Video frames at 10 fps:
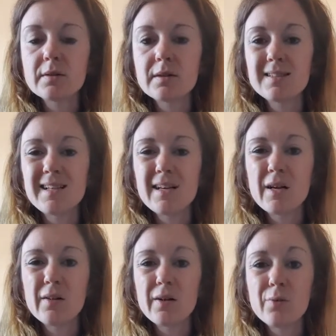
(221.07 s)
So they say get
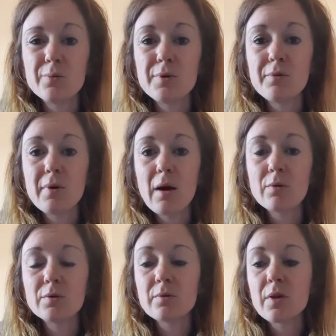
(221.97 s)
like up to 3
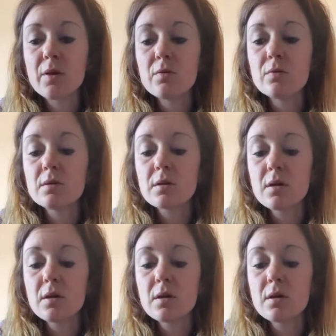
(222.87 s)
hours with those,